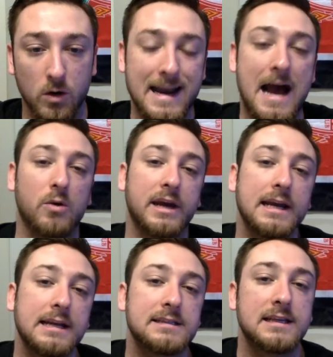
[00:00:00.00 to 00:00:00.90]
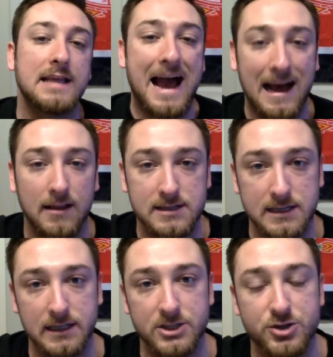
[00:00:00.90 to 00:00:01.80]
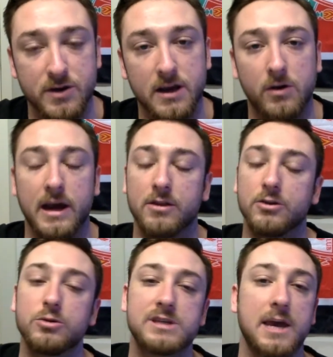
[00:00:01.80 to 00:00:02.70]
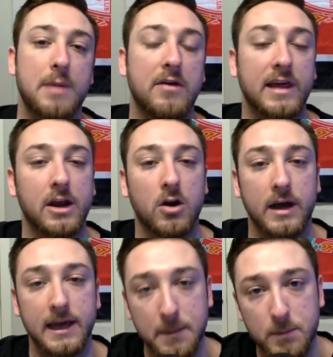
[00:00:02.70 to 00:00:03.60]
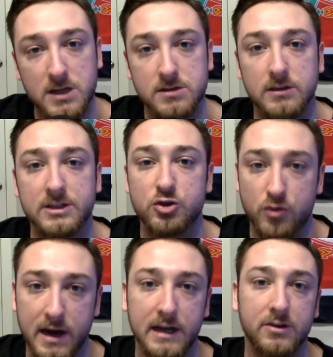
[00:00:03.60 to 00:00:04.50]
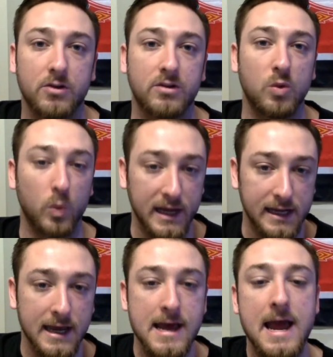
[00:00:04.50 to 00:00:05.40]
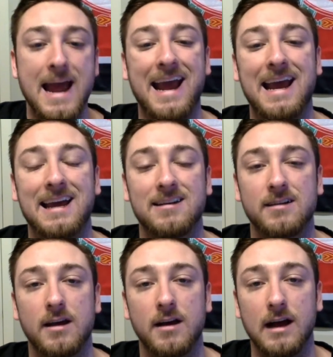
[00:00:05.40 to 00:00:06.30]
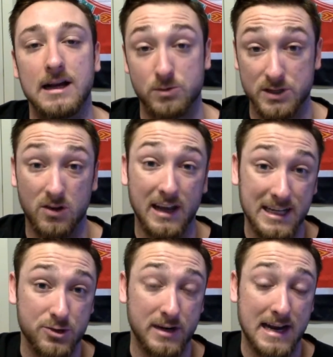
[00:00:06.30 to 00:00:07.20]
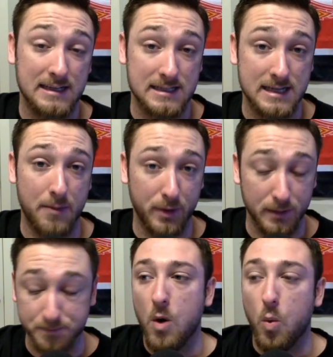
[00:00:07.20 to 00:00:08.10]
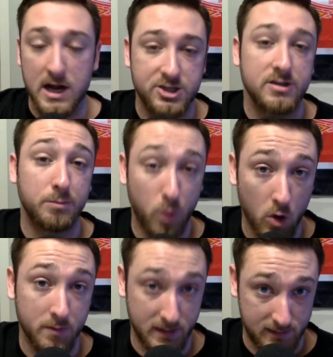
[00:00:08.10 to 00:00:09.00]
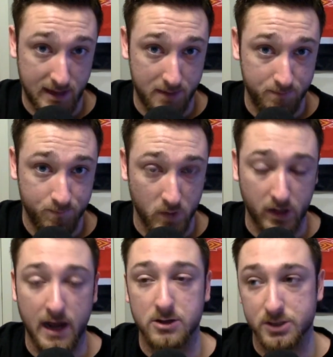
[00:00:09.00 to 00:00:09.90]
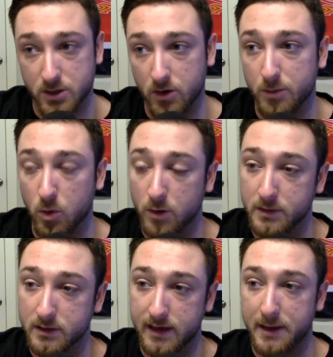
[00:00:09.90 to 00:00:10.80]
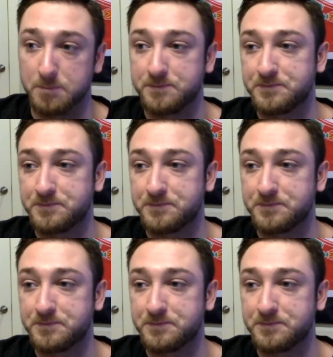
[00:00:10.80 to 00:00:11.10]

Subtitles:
Now, getting into the Alisson injury, okay, the news came out that he hurt a hip muscle in training during the week, and as a result, Adrian had to step in. Watching the Bournemouth game, okay, I'll just go to the Bournemouth game.